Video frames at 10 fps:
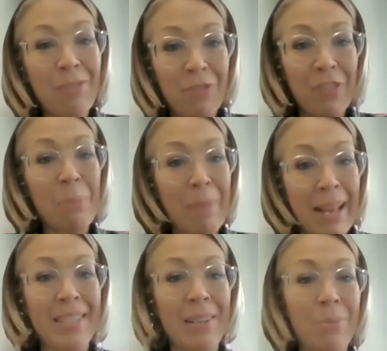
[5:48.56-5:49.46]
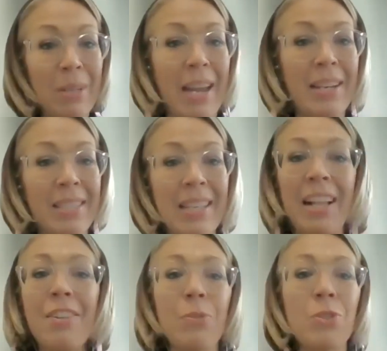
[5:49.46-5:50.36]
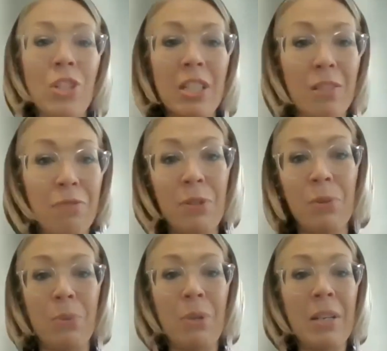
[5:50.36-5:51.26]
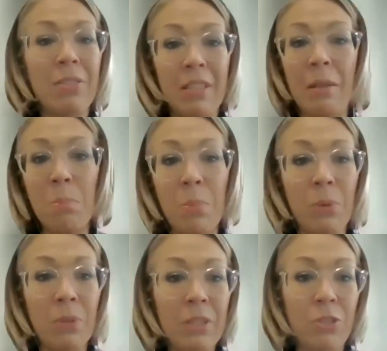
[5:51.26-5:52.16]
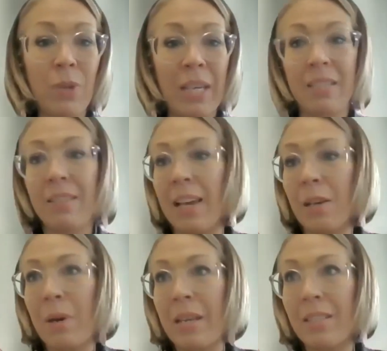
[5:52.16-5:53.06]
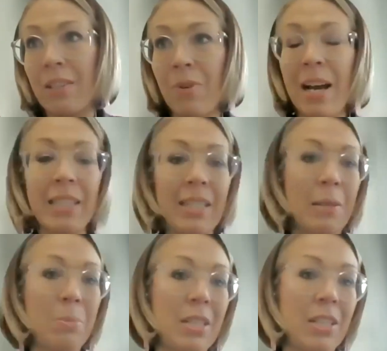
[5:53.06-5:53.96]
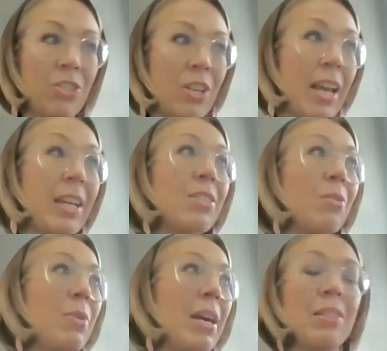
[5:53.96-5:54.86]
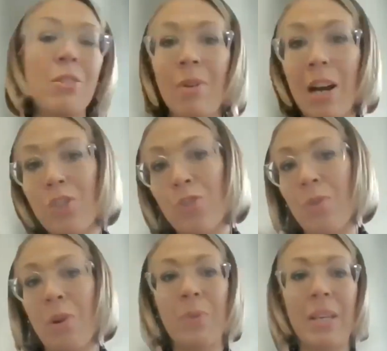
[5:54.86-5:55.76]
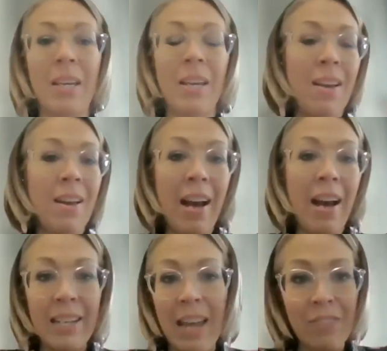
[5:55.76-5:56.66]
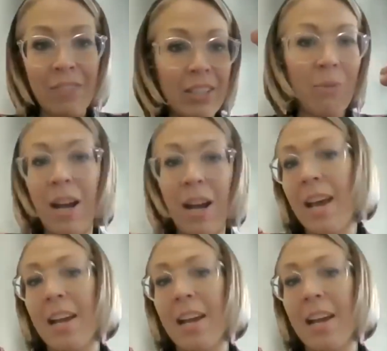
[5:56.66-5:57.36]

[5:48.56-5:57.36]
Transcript: feel better with herself with just a few simple tricks like wearing the right lipstick shades or wearing the right jewelry and having the right hair